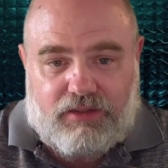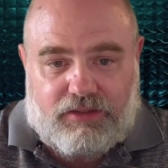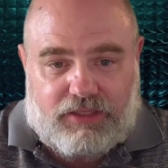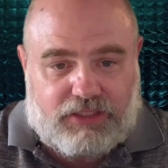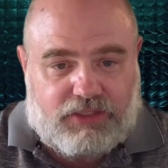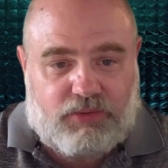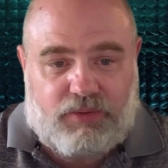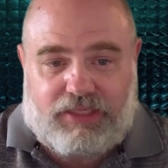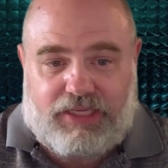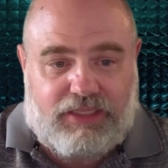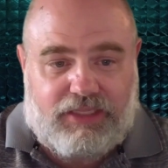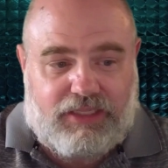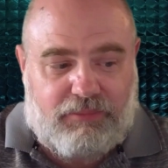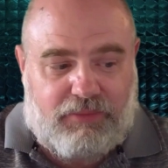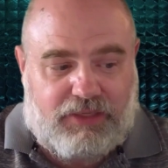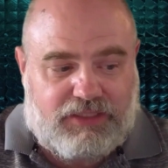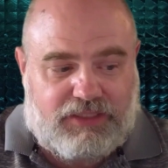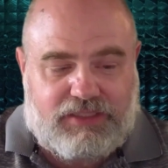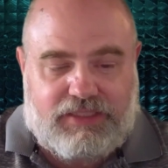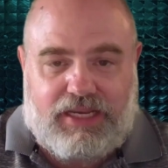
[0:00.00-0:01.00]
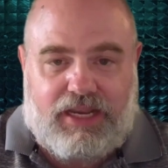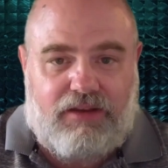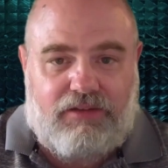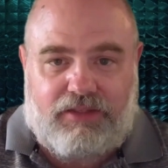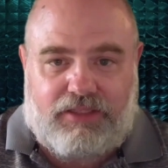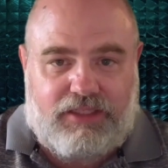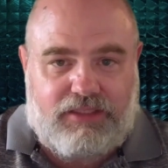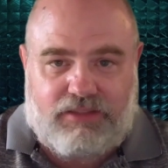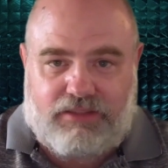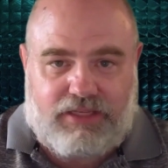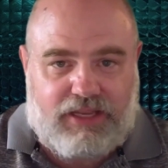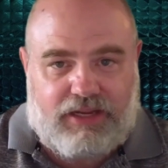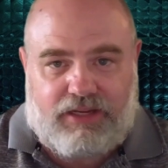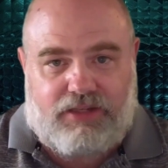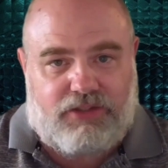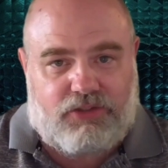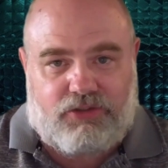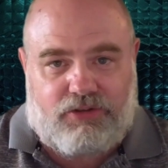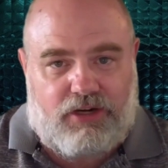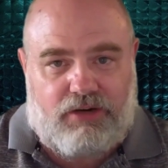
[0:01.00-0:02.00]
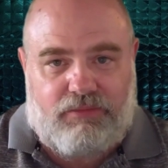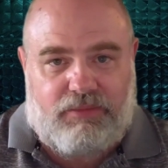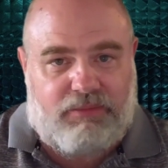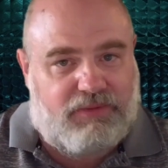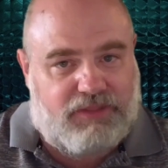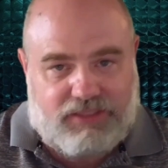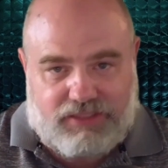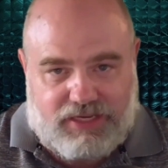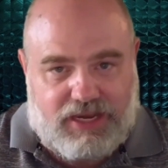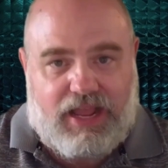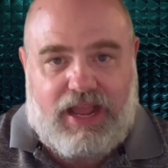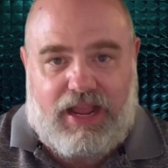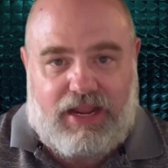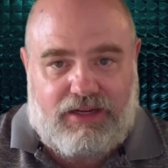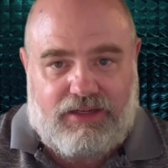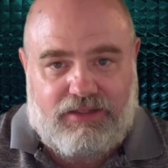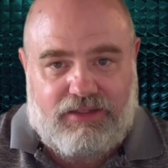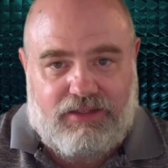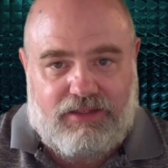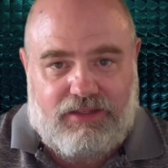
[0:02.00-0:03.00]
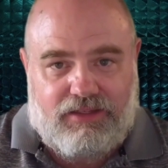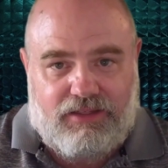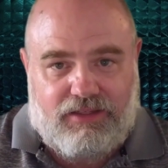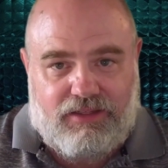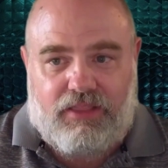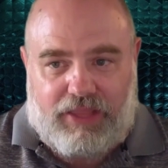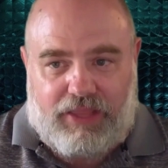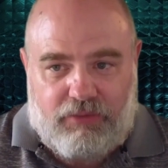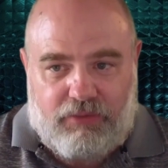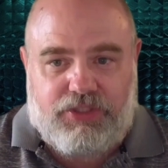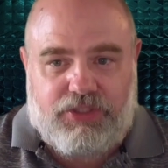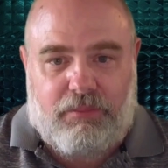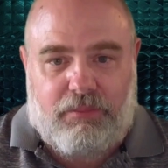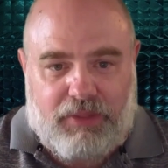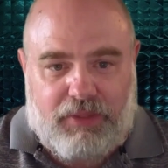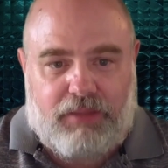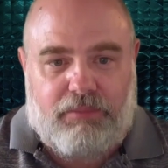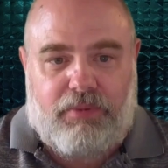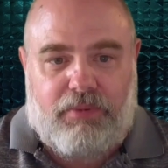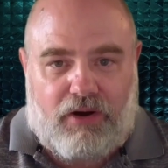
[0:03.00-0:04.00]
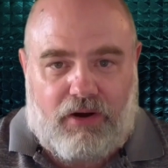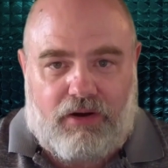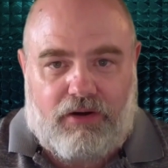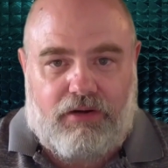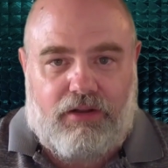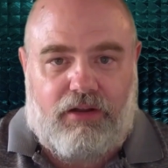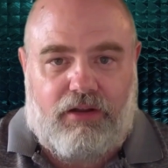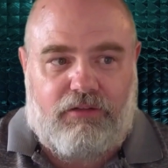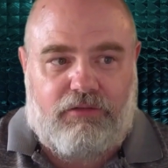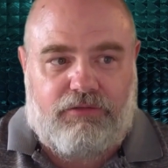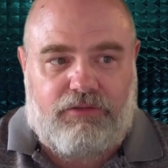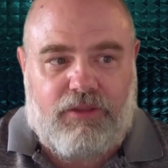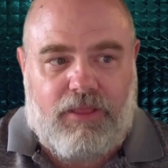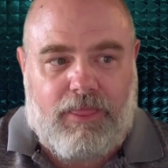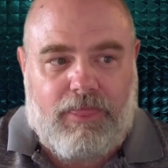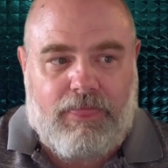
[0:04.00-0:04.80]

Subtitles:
Okay, so again, that might sound like he's attacking a strawman, but he's not. That was a big part of